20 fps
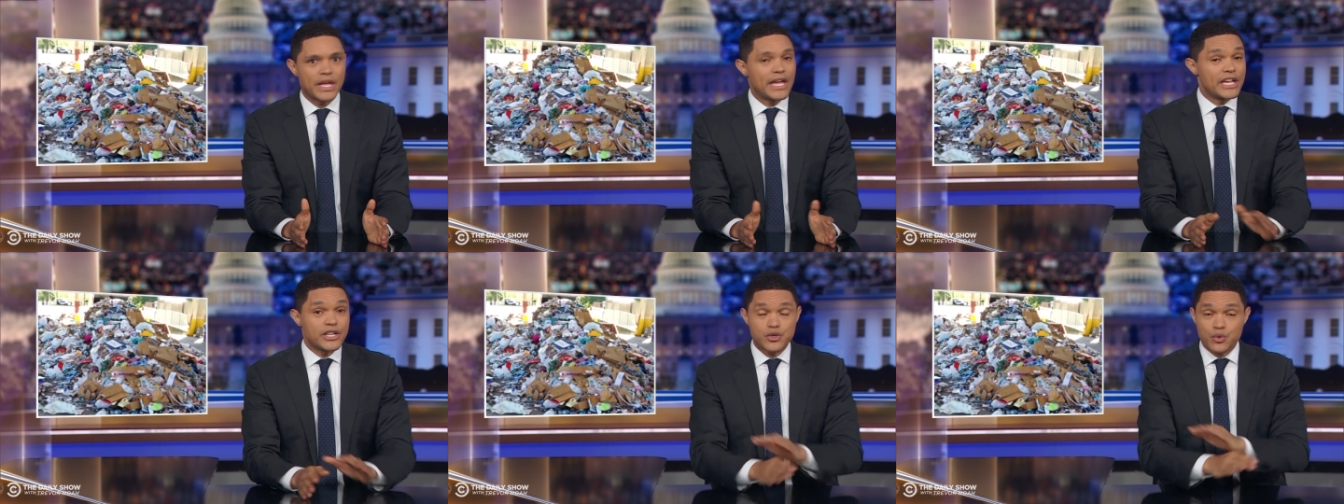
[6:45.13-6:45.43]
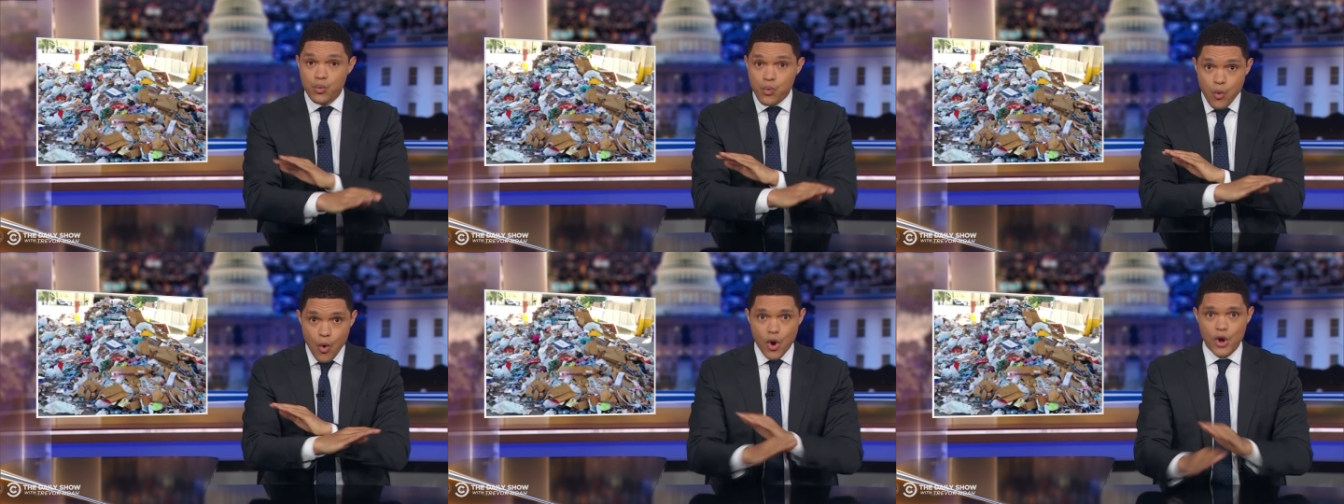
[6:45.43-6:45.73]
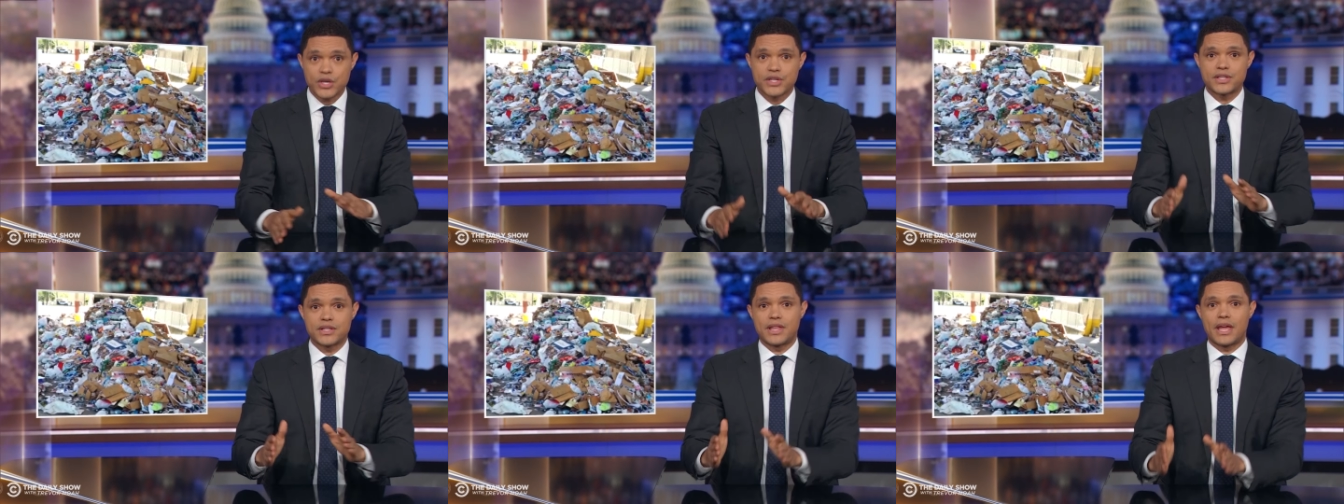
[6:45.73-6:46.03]
is
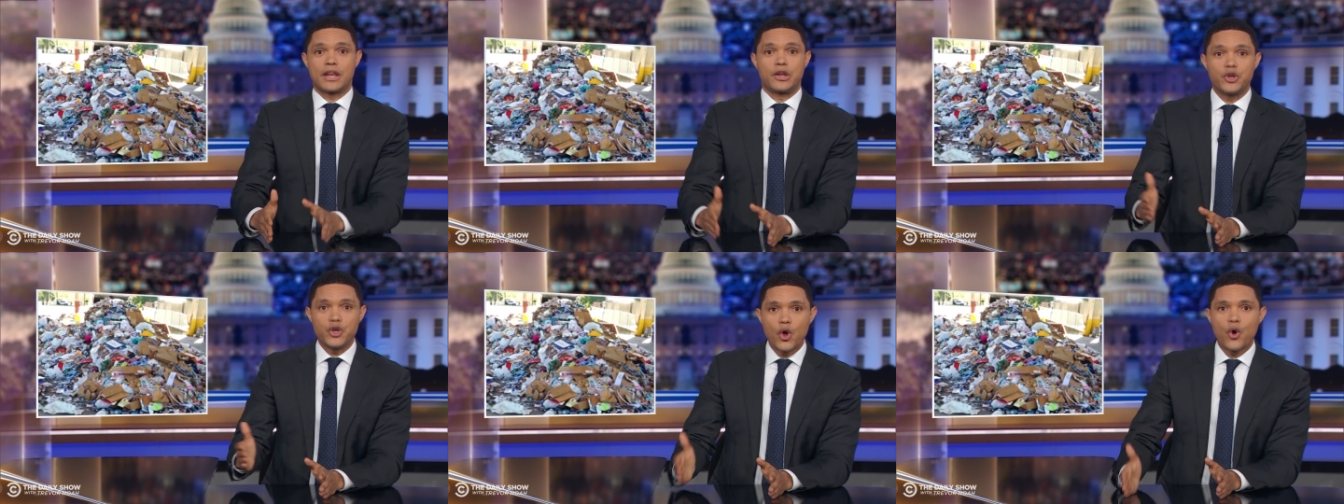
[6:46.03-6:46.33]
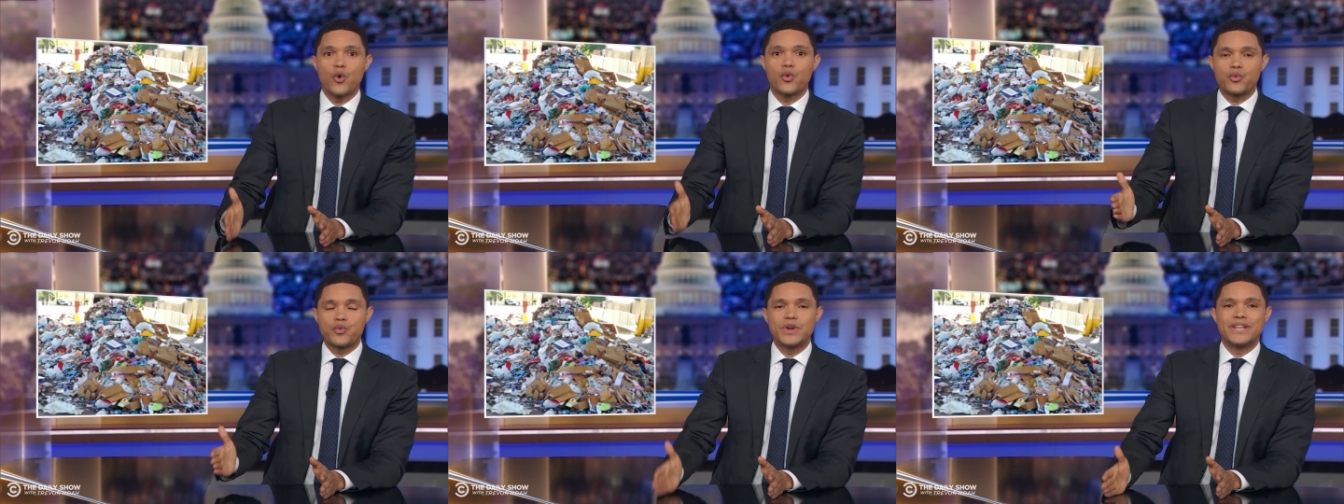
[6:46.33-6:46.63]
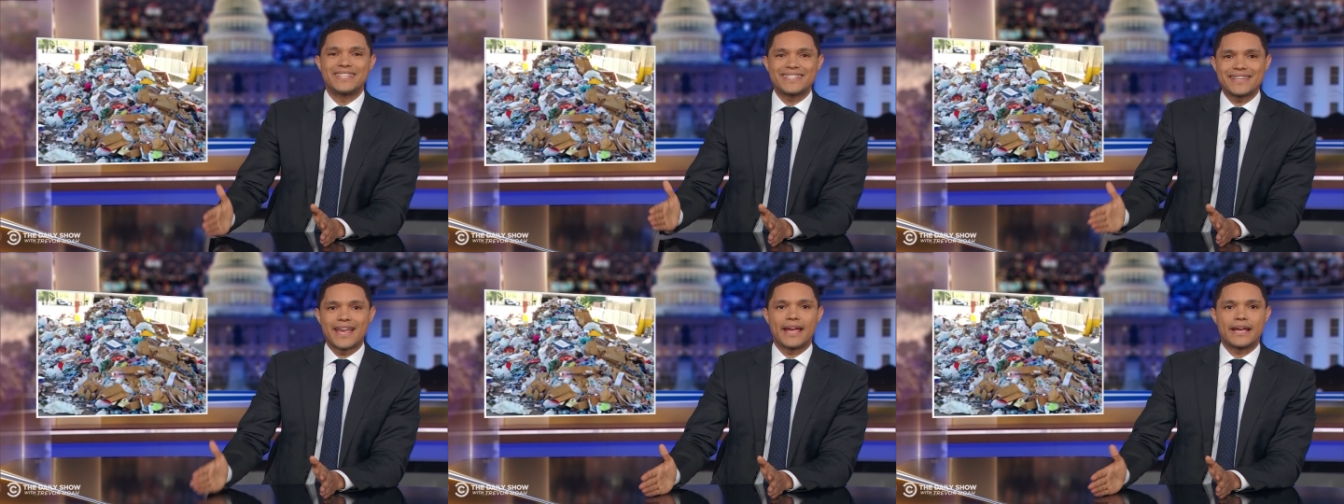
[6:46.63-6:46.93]
worse than no
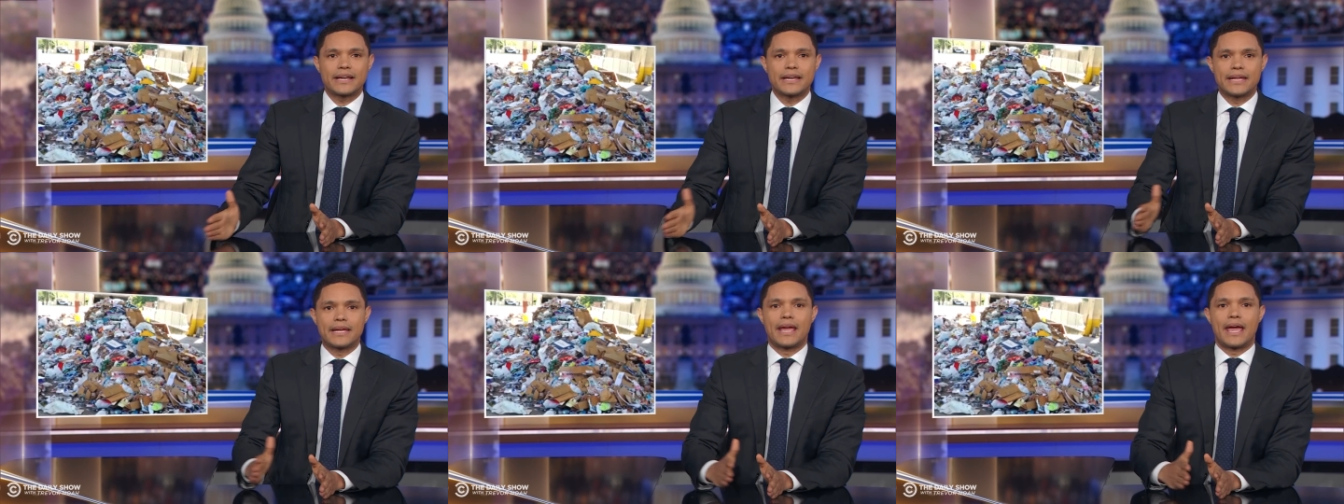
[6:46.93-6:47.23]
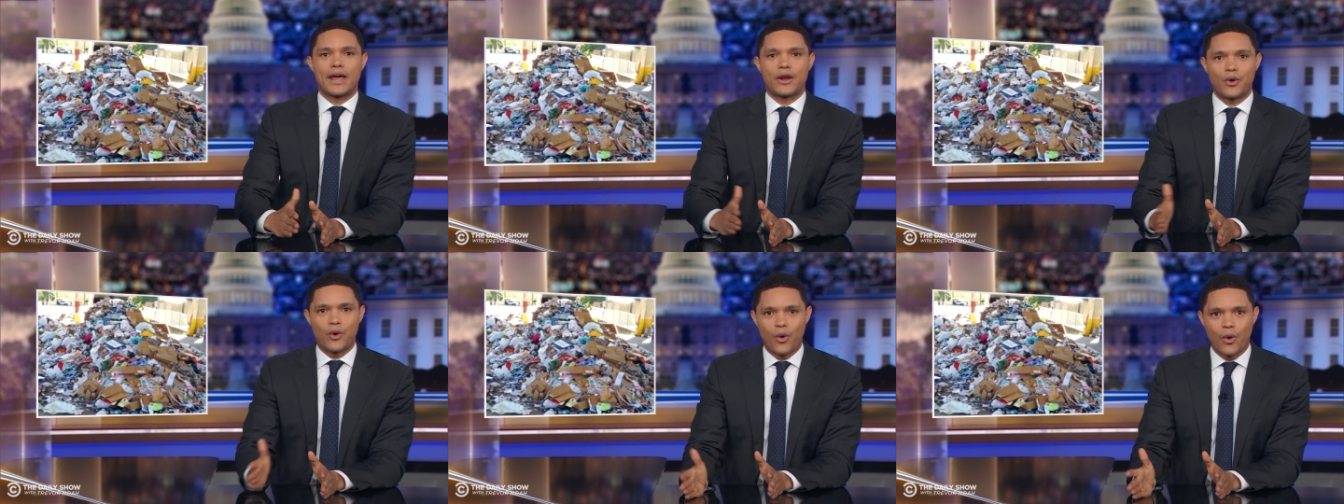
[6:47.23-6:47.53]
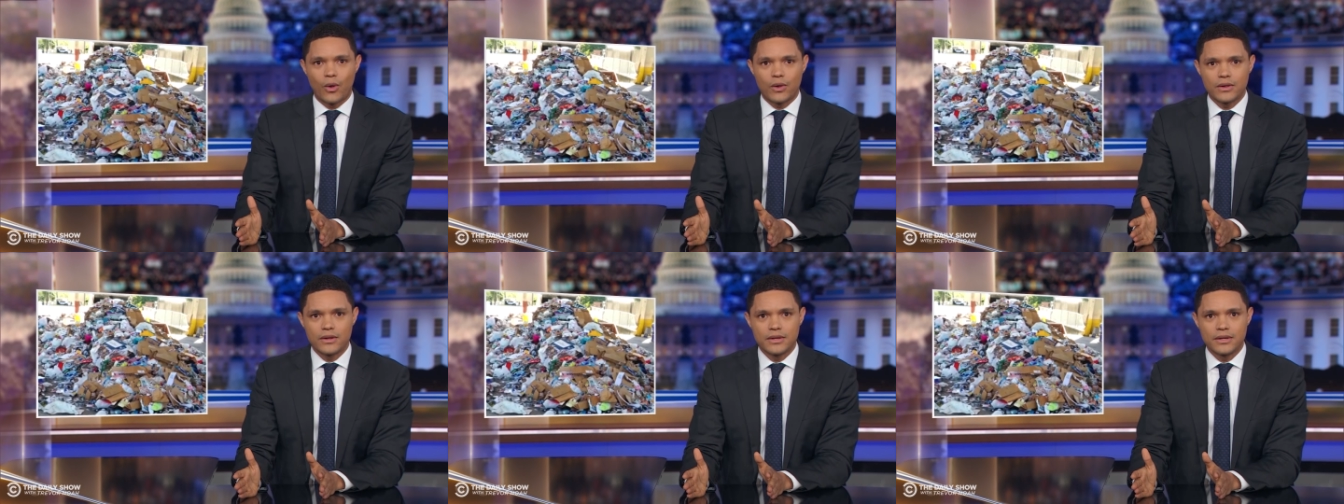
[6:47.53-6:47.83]
recycling at
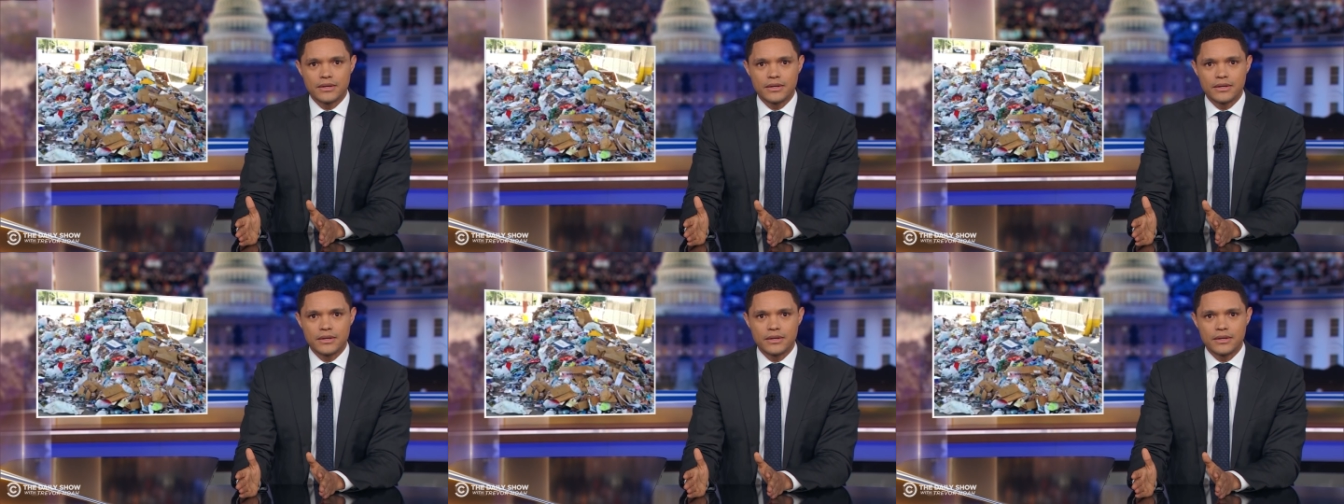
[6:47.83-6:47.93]
all.